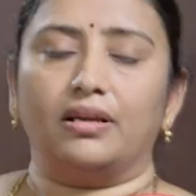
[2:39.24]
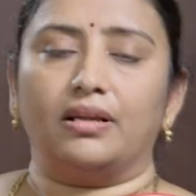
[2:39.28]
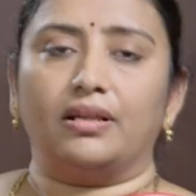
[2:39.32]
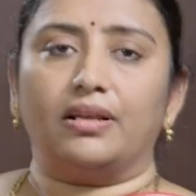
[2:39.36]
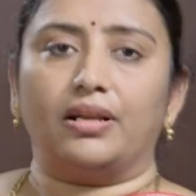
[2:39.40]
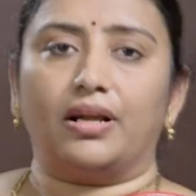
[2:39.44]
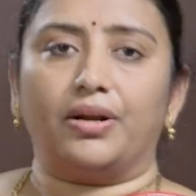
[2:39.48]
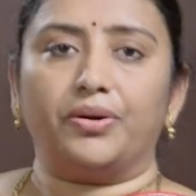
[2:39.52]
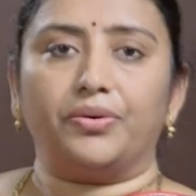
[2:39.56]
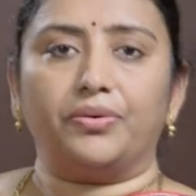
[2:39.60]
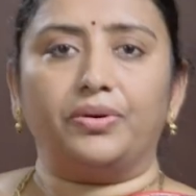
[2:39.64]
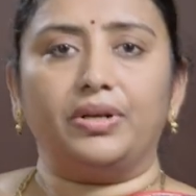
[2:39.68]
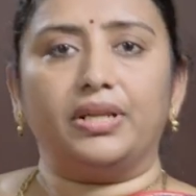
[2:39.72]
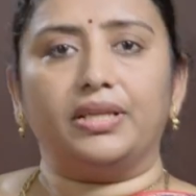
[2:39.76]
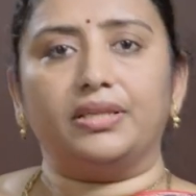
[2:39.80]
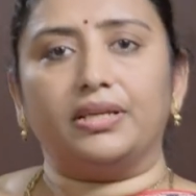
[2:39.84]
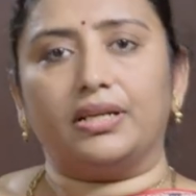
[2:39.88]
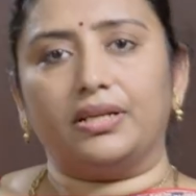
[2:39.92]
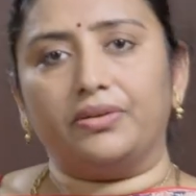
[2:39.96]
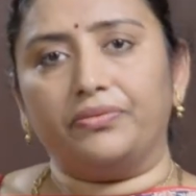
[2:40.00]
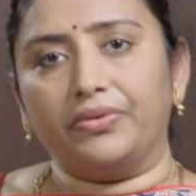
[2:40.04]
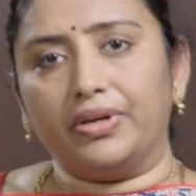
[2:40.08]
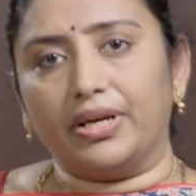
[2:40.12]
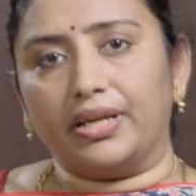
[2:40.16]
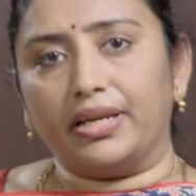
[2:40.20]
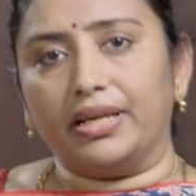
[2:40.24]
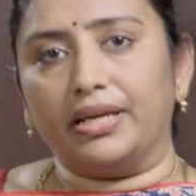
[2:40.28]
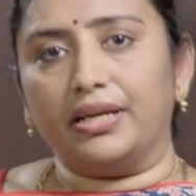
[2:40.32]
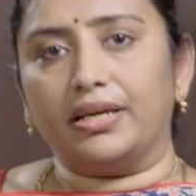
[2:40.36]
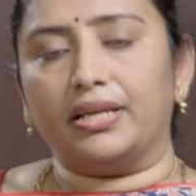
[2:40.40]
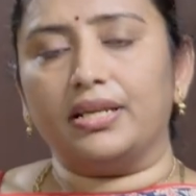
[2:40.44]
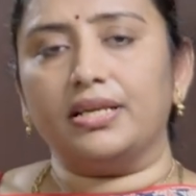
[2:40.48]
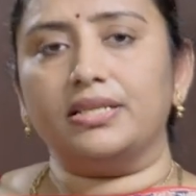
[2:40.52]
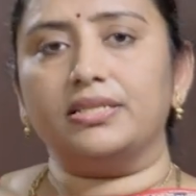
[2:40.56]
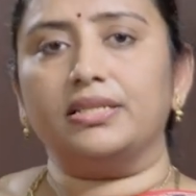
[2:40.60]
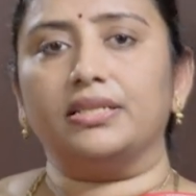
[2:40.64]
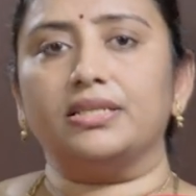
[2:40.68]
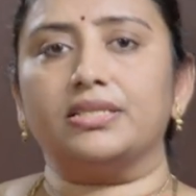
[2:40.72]
Not only that, we are
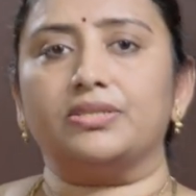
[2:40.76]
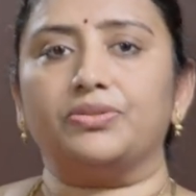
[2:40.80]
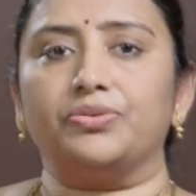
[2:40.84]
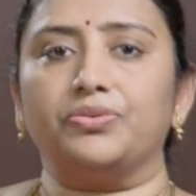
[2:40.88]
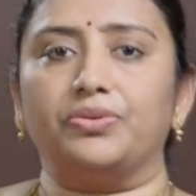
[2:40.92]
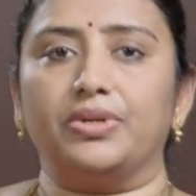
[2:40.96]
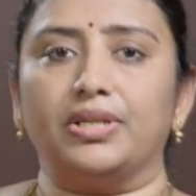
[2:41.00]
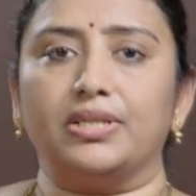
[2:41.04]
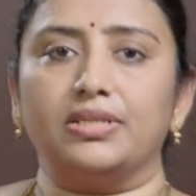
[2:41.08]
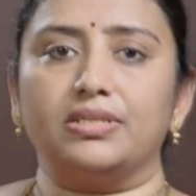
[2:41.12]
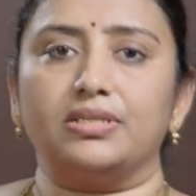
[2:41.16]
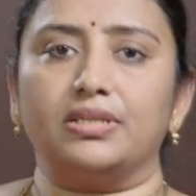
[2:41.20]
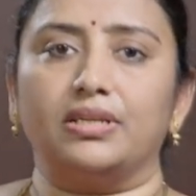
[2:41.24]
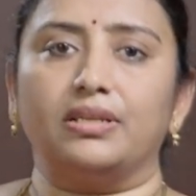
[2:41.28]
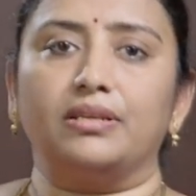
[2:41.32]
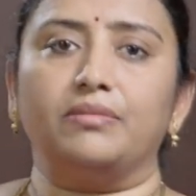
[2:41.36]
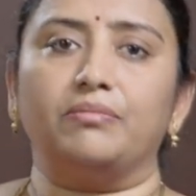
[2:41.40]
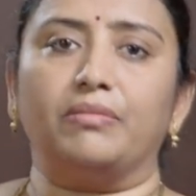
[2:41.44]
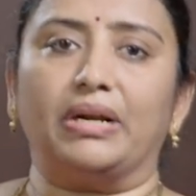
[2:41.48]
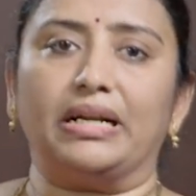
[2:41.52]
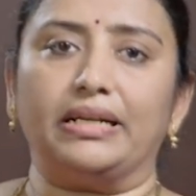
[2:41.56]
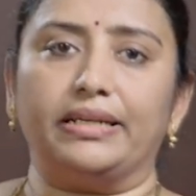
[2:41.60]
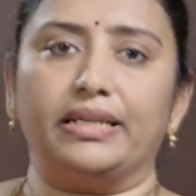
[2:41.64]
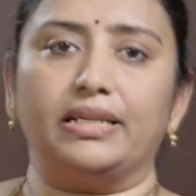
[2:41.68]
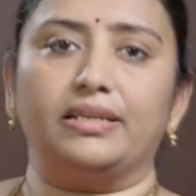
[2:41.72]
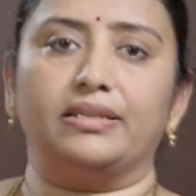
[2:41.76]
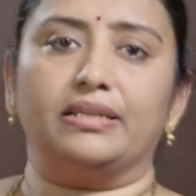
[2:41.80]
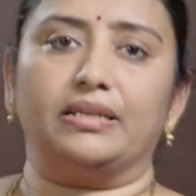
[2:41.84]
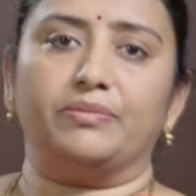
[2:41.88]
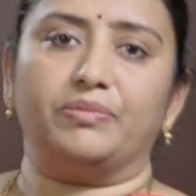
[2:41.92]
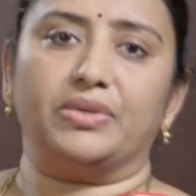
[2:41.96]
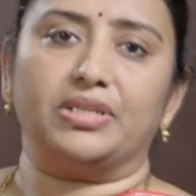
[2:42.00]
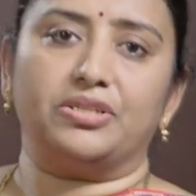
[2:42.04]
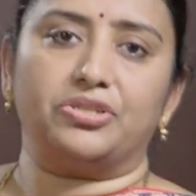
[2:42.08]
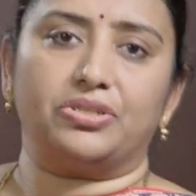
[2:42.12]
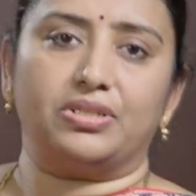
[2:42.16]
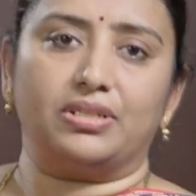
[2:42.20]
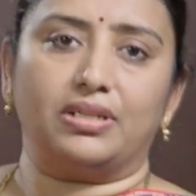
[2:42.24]
encouraging students in
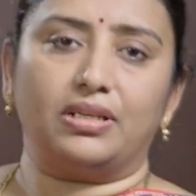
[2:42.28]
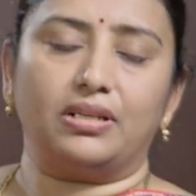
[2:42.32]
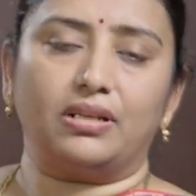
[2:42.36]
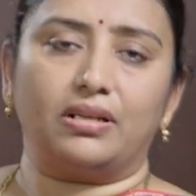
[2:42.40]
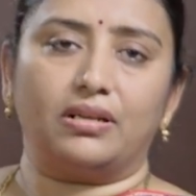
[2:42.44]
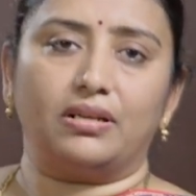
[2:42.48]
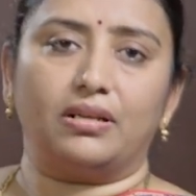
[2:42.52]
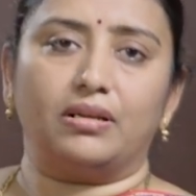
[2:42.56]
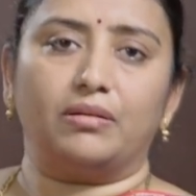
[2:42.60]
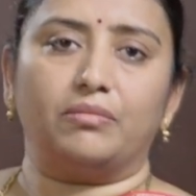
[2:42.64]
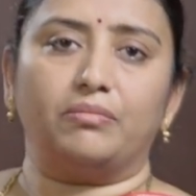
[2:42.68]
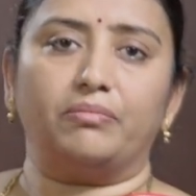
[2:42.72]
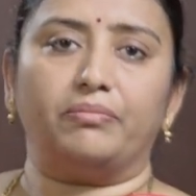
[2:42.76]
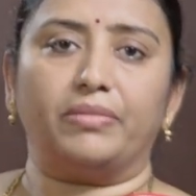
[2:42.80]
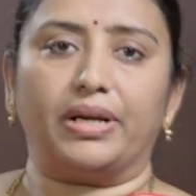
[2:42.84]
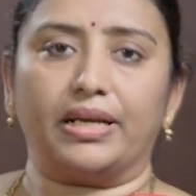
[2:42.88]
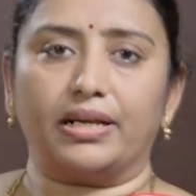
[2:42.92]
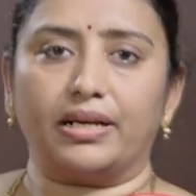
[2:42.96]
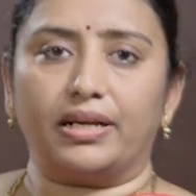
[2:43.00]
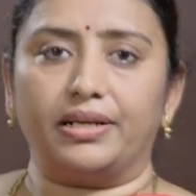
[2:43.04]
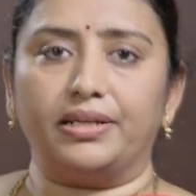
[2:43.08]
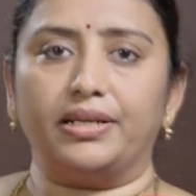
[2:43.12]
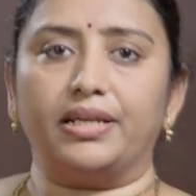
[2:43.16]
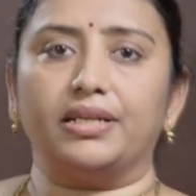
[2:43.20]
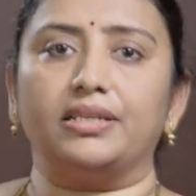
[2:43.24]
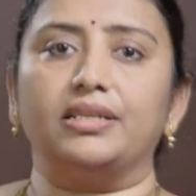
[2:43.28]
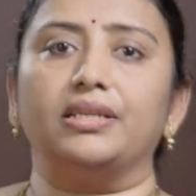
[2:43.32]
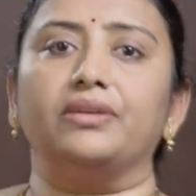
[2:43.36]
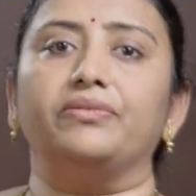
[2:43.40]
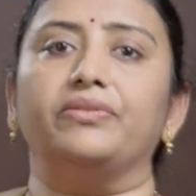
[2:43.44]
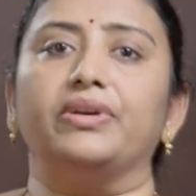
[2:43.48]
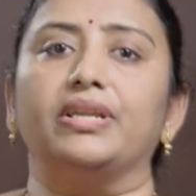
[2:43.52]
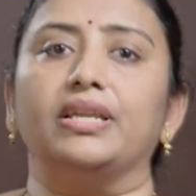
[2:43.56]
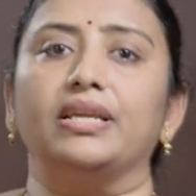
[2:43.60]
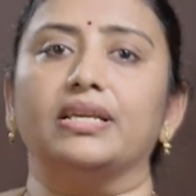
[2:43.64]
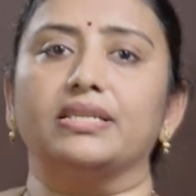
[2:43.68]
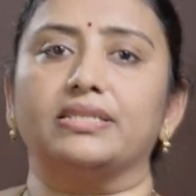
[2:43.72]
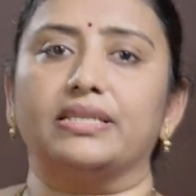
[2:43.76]
multi-dimensional by conducting
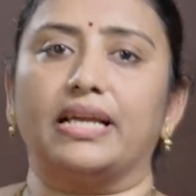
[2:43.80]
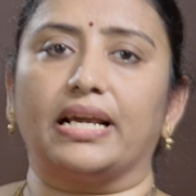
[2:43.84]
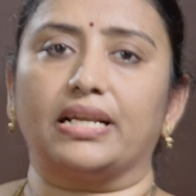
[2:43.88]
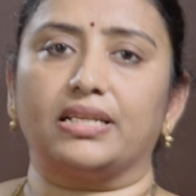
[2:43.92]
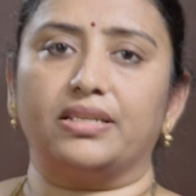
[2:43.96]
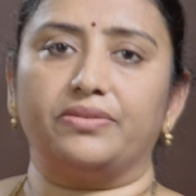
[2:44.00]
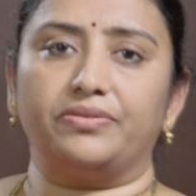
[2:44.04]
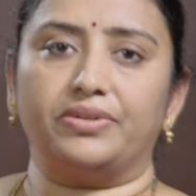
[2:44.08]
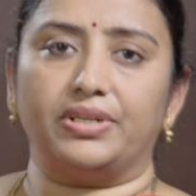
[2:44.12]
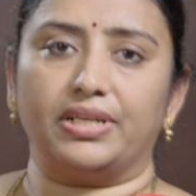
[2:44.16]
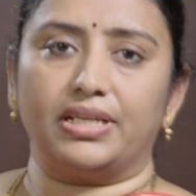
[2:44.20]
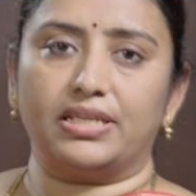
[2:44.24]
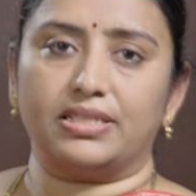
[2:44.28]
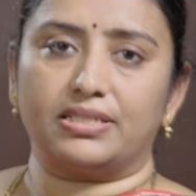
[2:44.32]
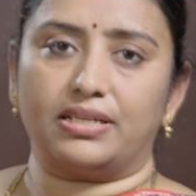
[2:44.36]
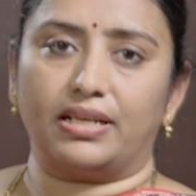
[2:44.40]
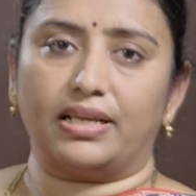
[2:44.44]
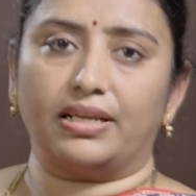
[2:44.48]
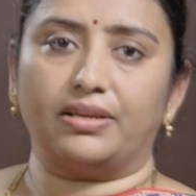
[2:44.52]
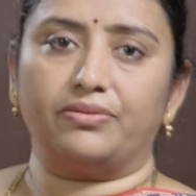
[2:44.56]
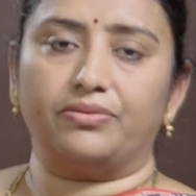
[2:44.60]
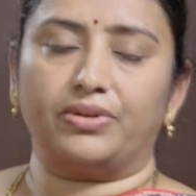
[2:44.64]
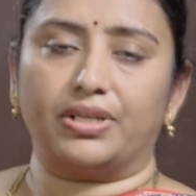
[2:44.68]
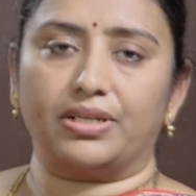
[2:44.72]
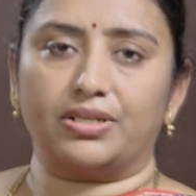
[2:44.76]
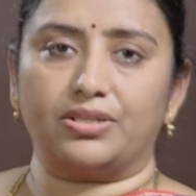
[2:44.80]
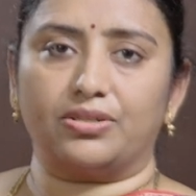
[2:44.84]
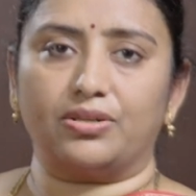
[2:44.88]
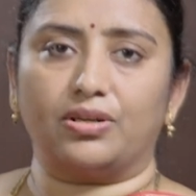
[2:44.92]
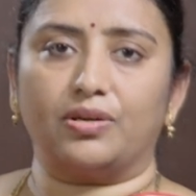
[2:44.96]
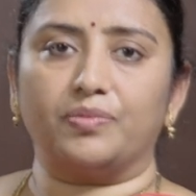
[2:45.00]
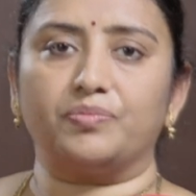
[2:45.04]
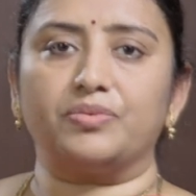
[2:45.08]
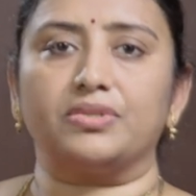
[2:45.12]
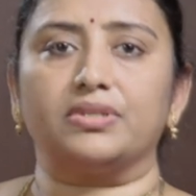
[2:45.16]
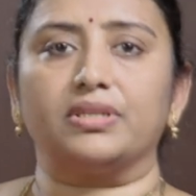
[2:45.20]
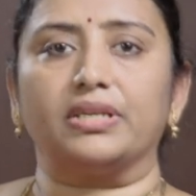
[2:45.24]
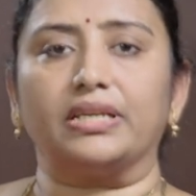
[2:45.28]
various activities like
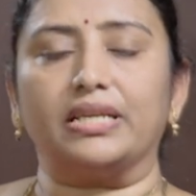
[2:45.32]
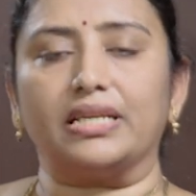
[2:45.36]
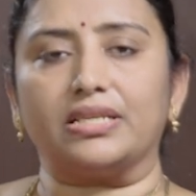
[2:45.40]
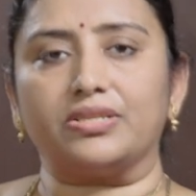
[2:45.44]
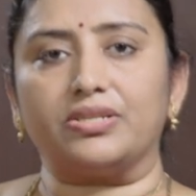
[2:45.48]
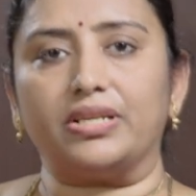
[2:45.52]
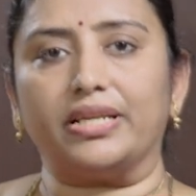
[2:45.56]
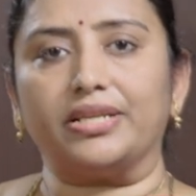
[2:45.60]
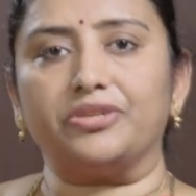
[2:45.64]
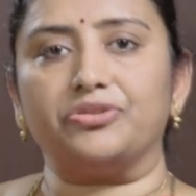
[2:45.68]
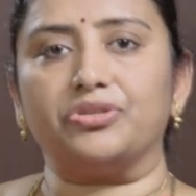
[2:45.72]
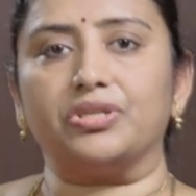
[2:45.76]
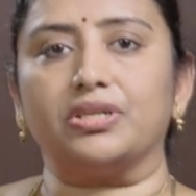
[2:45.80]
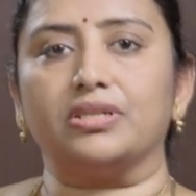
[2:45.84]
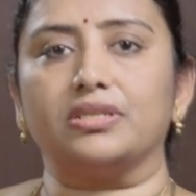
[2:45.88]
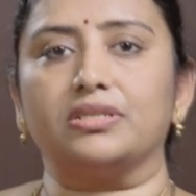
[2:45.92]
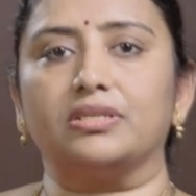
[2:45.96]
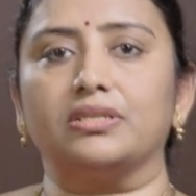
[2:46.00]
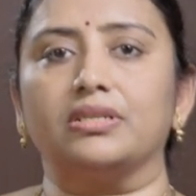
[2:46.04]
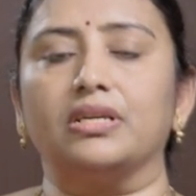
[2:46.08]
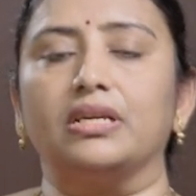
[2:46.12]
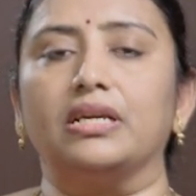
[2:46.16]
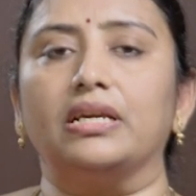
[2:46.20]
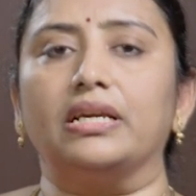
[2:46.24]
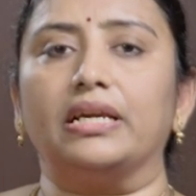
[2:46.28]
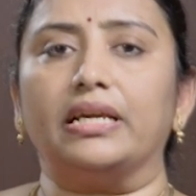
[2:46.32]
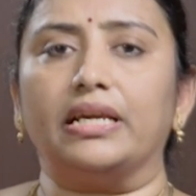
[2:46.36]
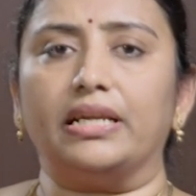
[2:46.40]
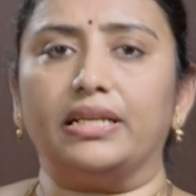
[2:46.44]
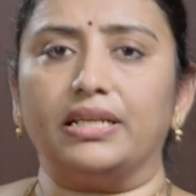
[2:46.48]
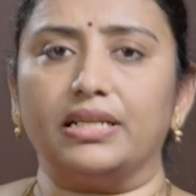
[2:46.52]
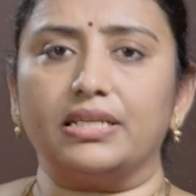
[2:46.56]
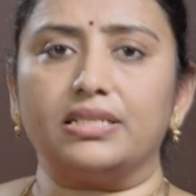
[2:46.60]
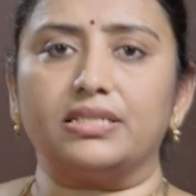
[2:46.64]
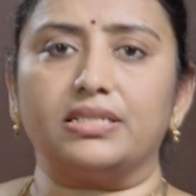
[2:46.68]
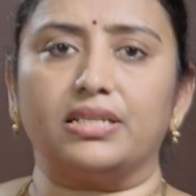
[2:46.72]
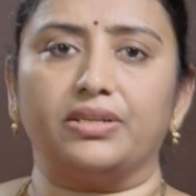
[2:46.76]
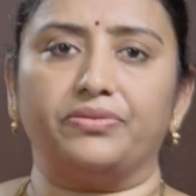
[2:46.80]
workshops, guest lectures,
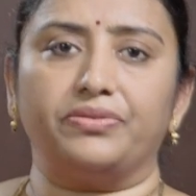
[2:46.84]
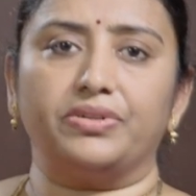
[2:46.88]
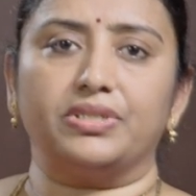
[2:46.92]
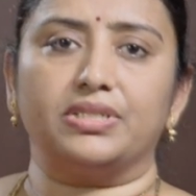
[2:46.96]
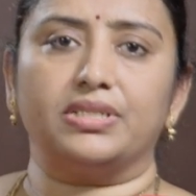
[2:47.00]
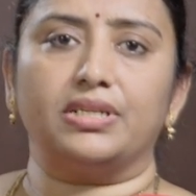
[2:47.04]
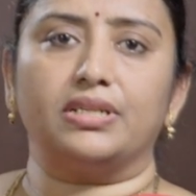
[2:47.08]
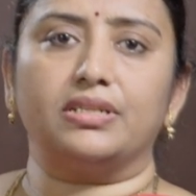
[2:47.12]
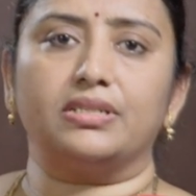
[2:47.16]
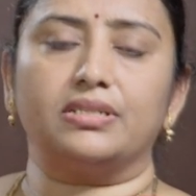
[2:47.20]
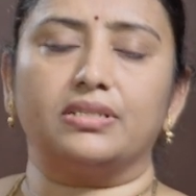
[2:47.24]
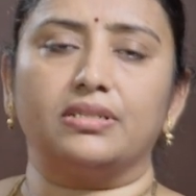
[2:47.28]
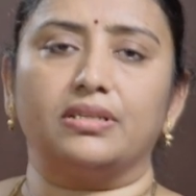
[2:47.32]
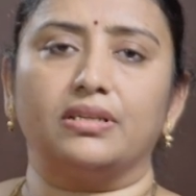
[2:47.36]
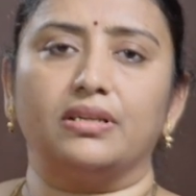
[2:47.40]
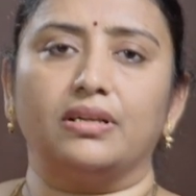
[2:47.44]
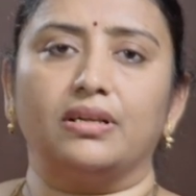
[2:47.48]
industry visits,